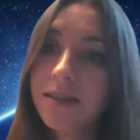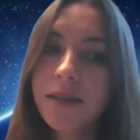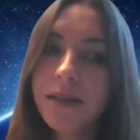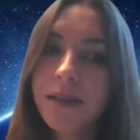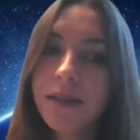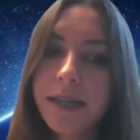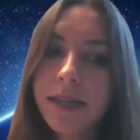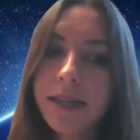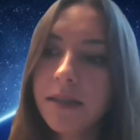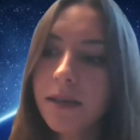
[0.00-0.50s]

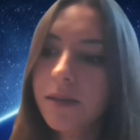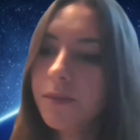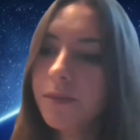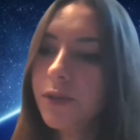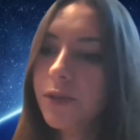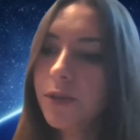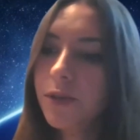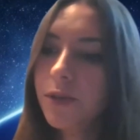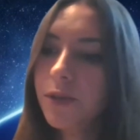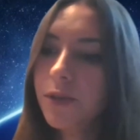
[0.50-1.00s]
um, you
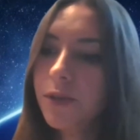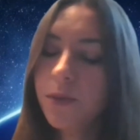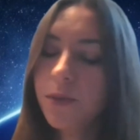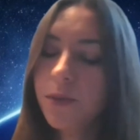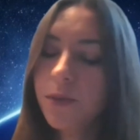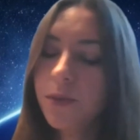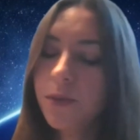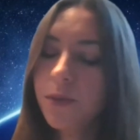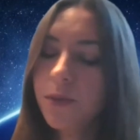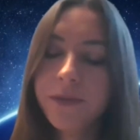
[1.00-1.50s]
know, we've,
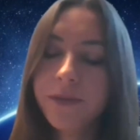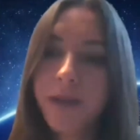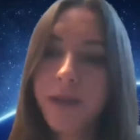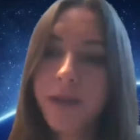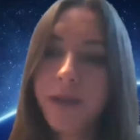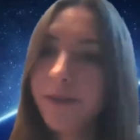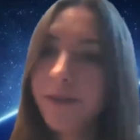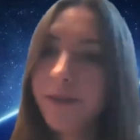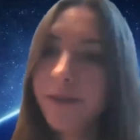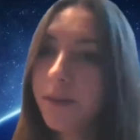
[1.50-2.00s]
I've
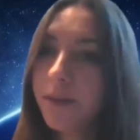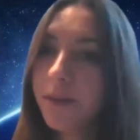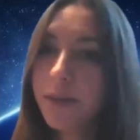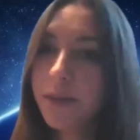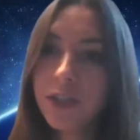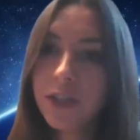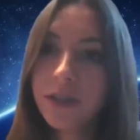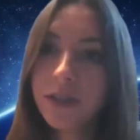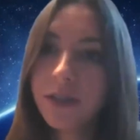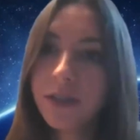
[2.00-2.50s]
had
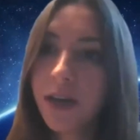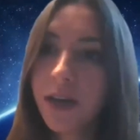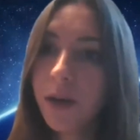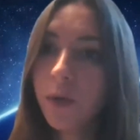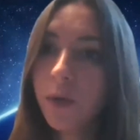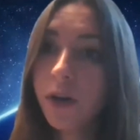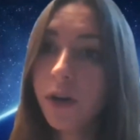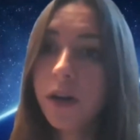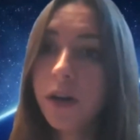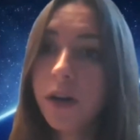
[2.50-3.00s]
patients that
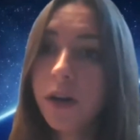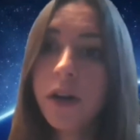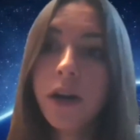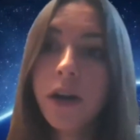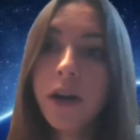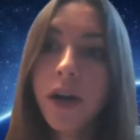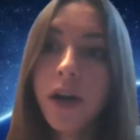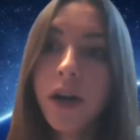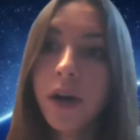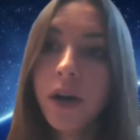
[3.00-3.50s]
were
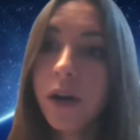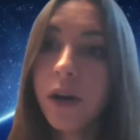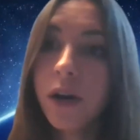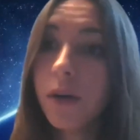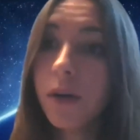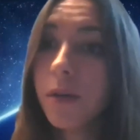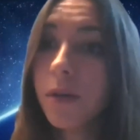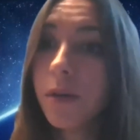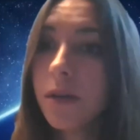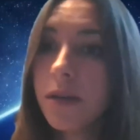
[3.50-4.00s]

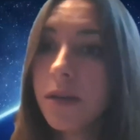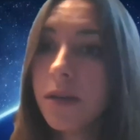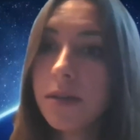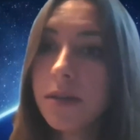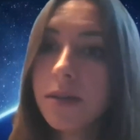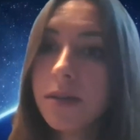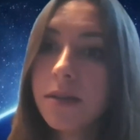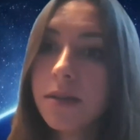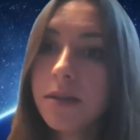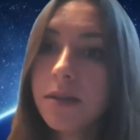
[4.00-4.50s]

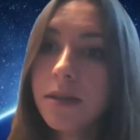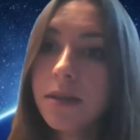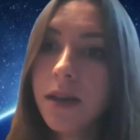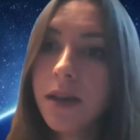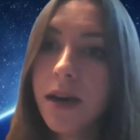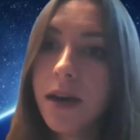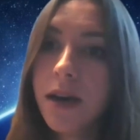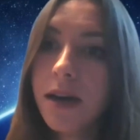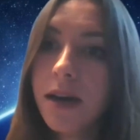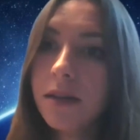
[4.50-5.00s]
herbalists
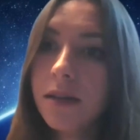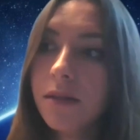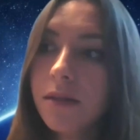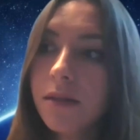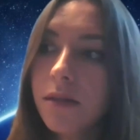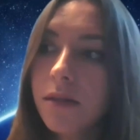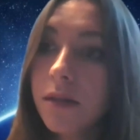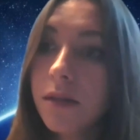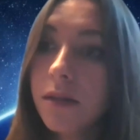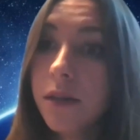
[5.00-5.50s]
that
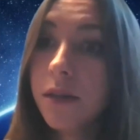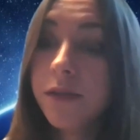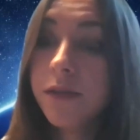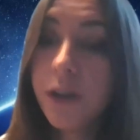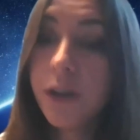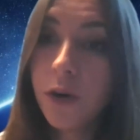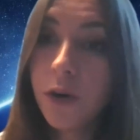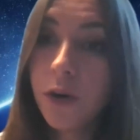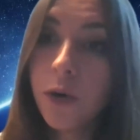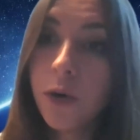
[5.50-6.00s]
lived
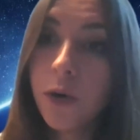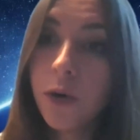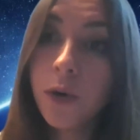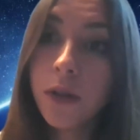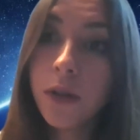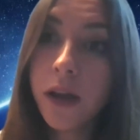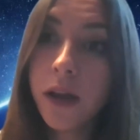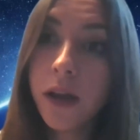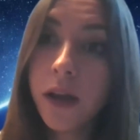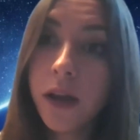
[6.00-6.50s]
their whole
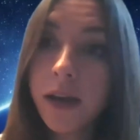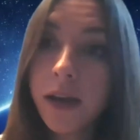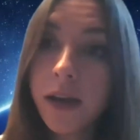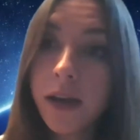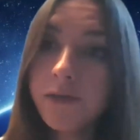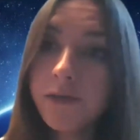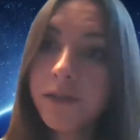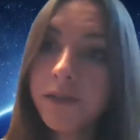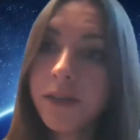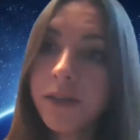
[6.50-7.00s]
life
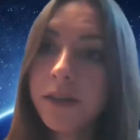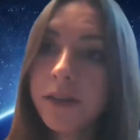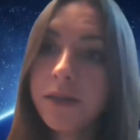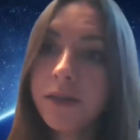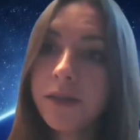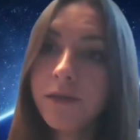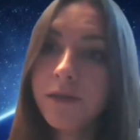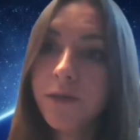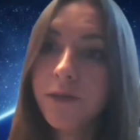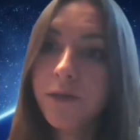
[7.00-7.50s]

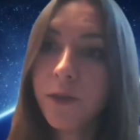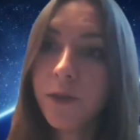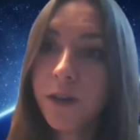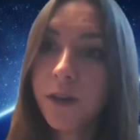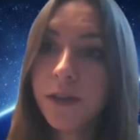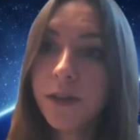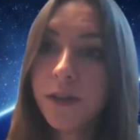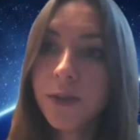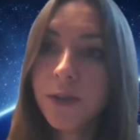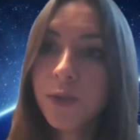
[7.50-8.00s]
in
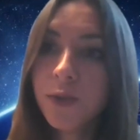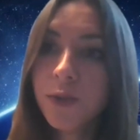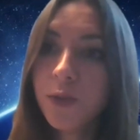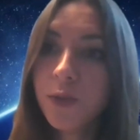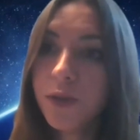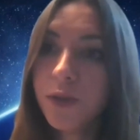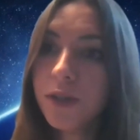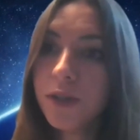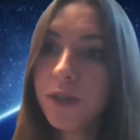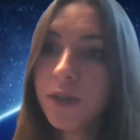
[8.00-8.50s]
forests,
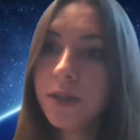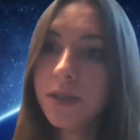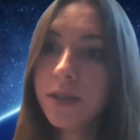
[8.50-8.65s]
woods.